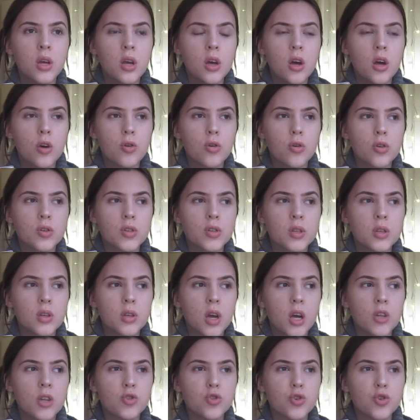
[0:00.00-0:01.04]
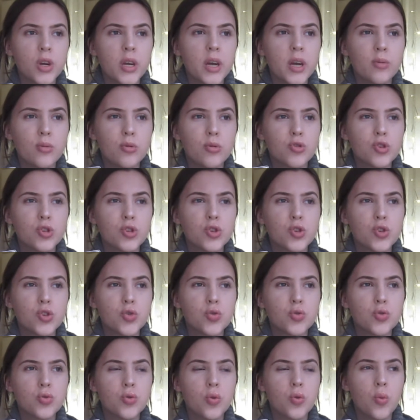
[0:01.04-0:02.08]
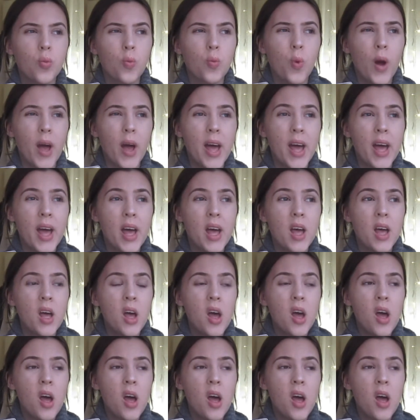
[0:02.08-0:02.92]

across the country. I'm not too sure where.